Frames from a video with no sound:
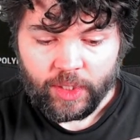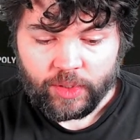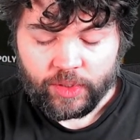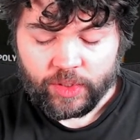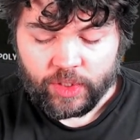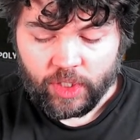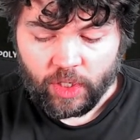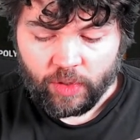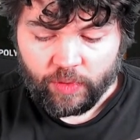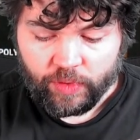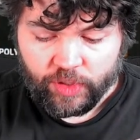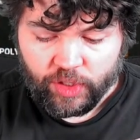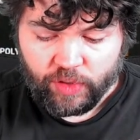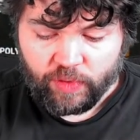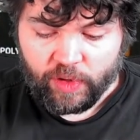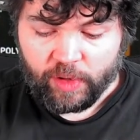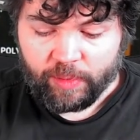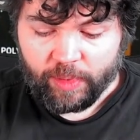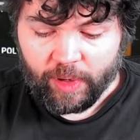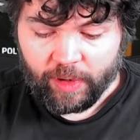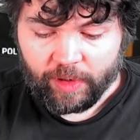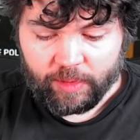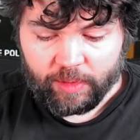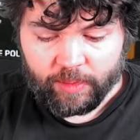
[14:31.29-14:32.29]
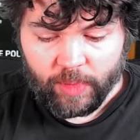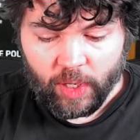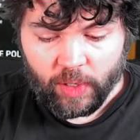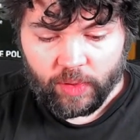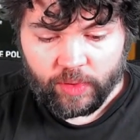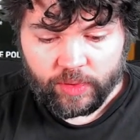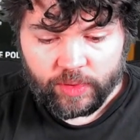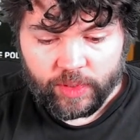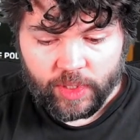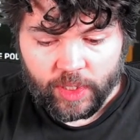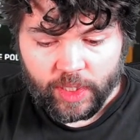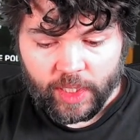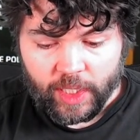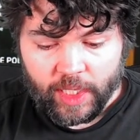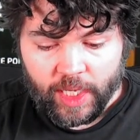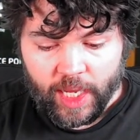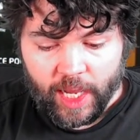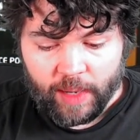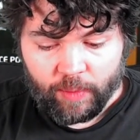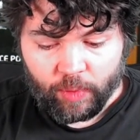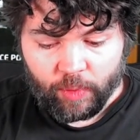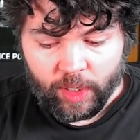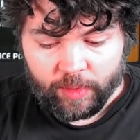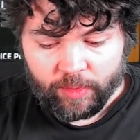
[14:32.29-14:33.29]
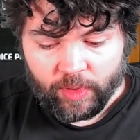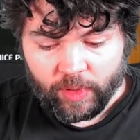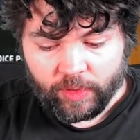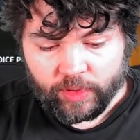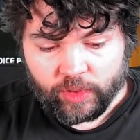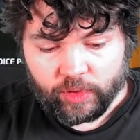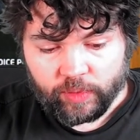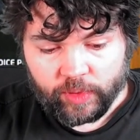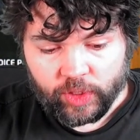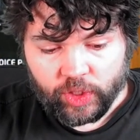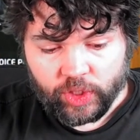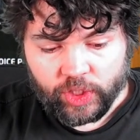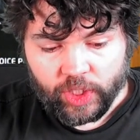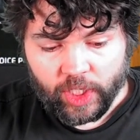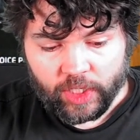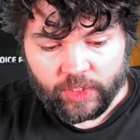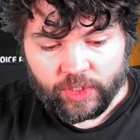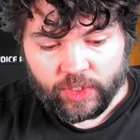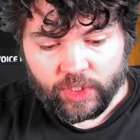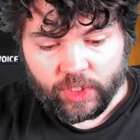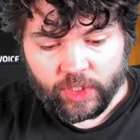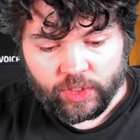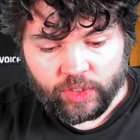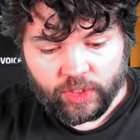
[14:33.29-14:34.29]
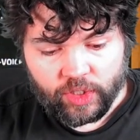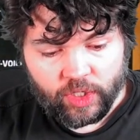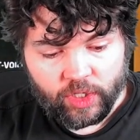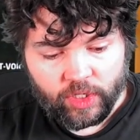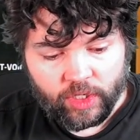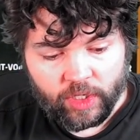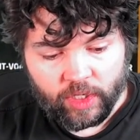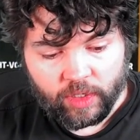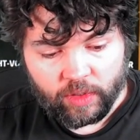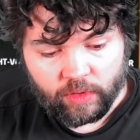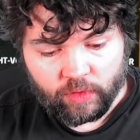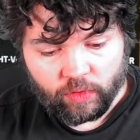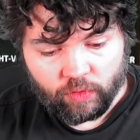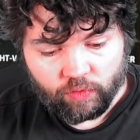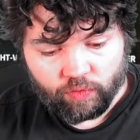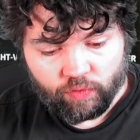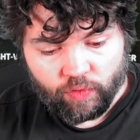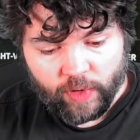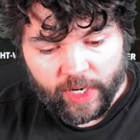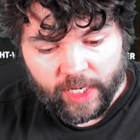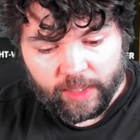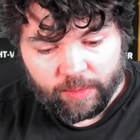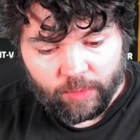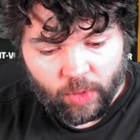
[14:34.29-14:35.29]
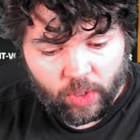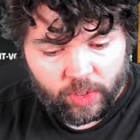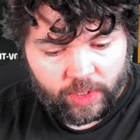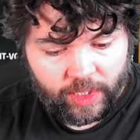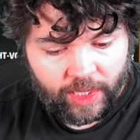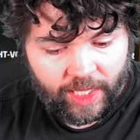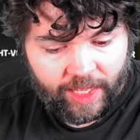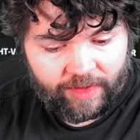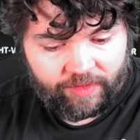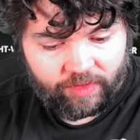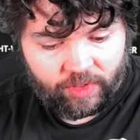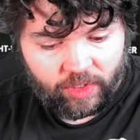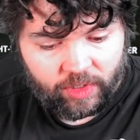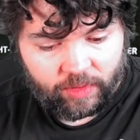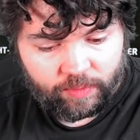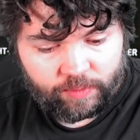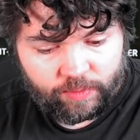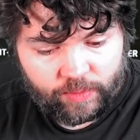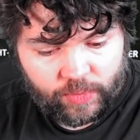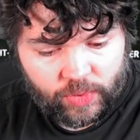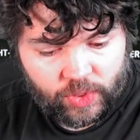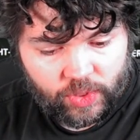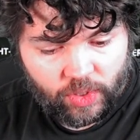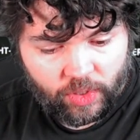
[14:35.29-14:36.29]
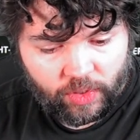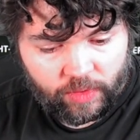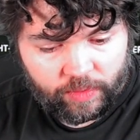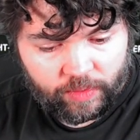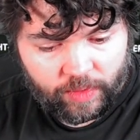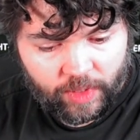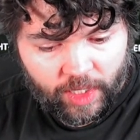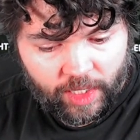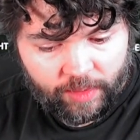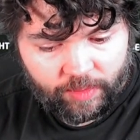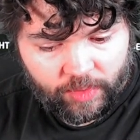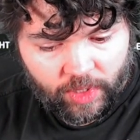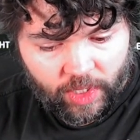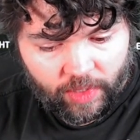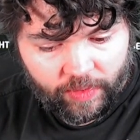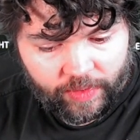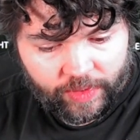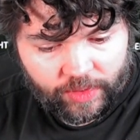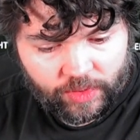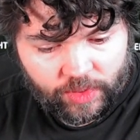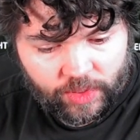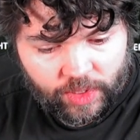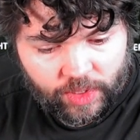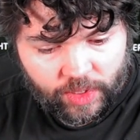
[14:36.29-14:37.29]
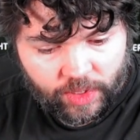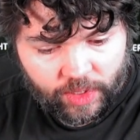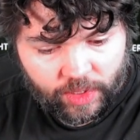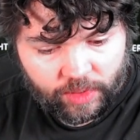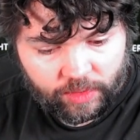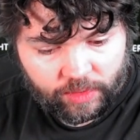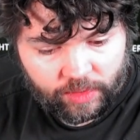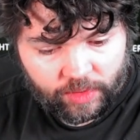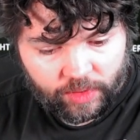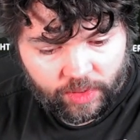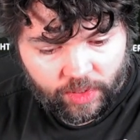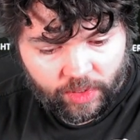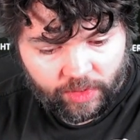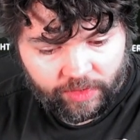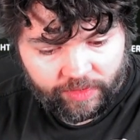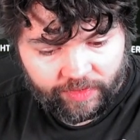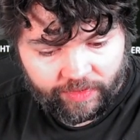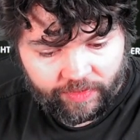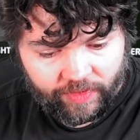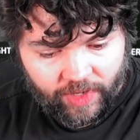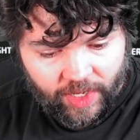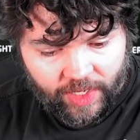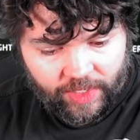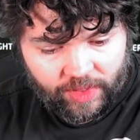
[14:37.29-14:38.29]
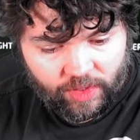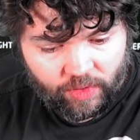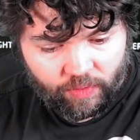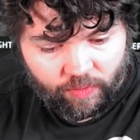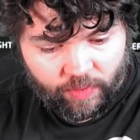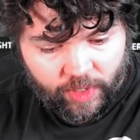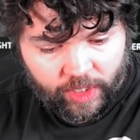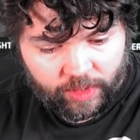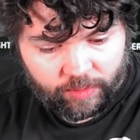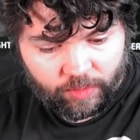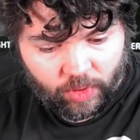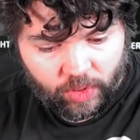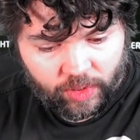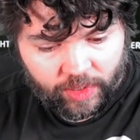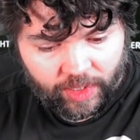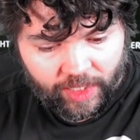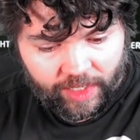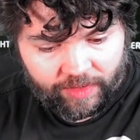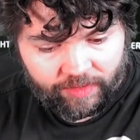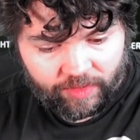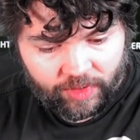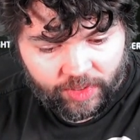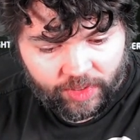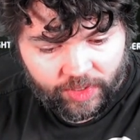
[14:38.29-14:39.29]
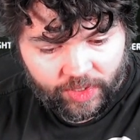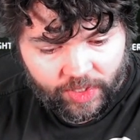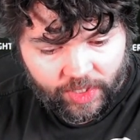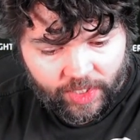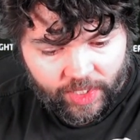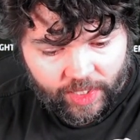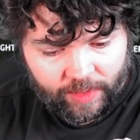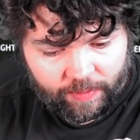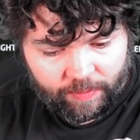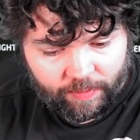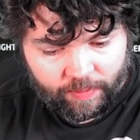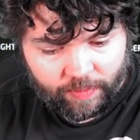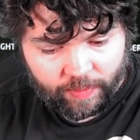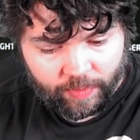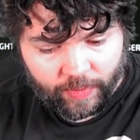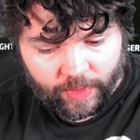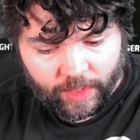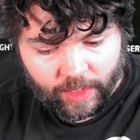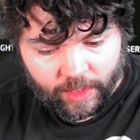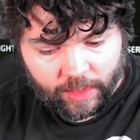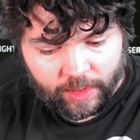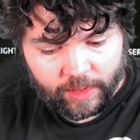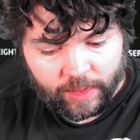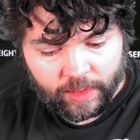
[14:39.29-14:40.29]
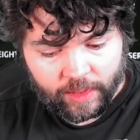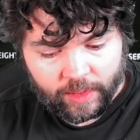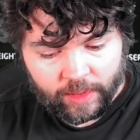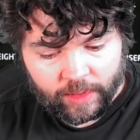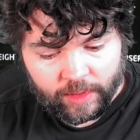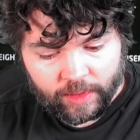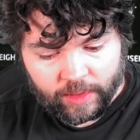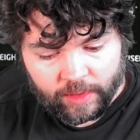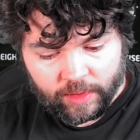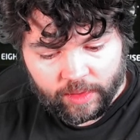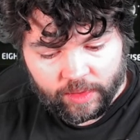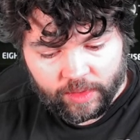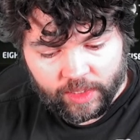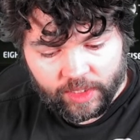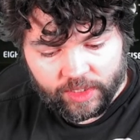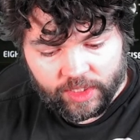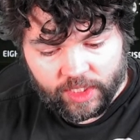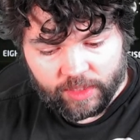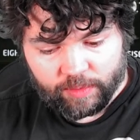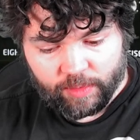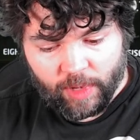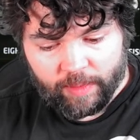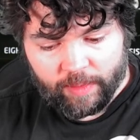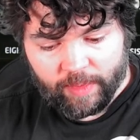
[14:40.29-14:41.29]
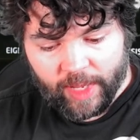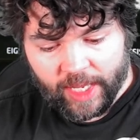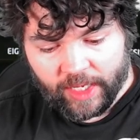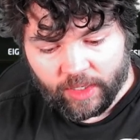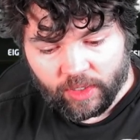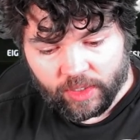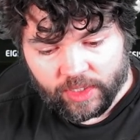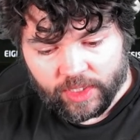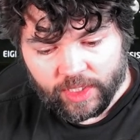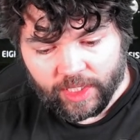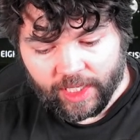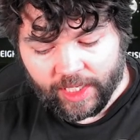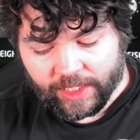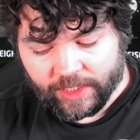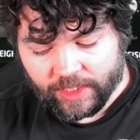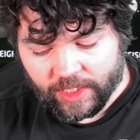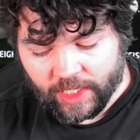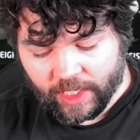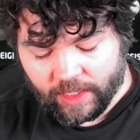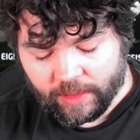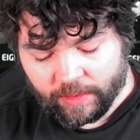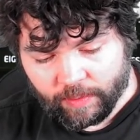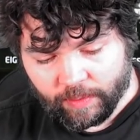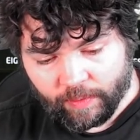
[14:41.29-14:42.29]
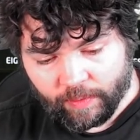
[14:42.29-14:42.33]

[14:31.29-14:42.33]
So unipolar mode, and what I'm going to adjust is the ring mod level. So I'm going to go find the ring mod level in here. This is my main oscillator.